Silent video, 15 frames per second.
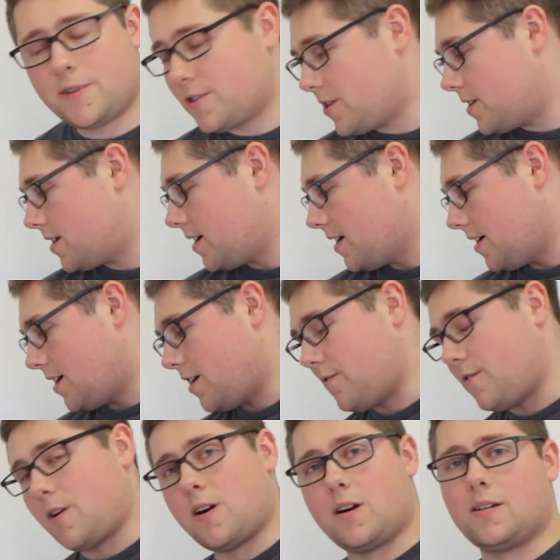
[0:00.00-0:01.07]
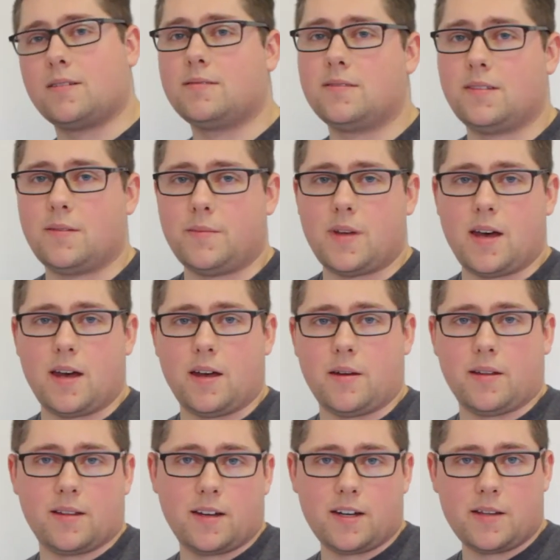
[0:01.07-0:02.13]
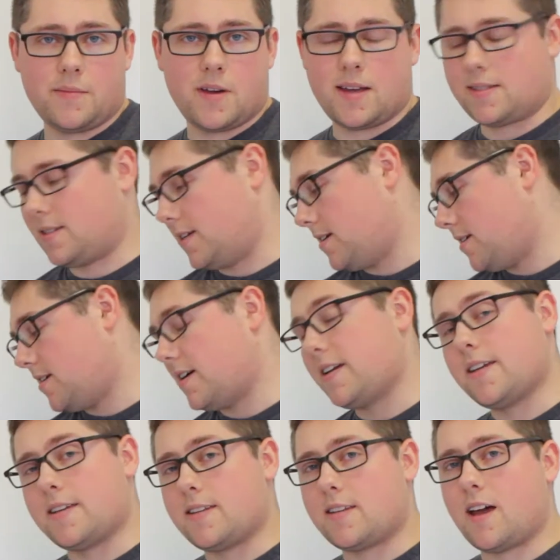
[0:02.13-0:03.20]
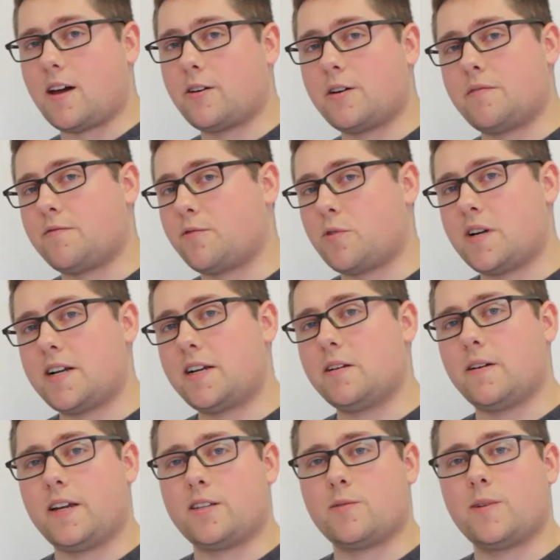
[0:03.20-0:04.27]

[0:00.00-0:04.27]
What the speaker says: temperature of our honey must here is 140 degrees.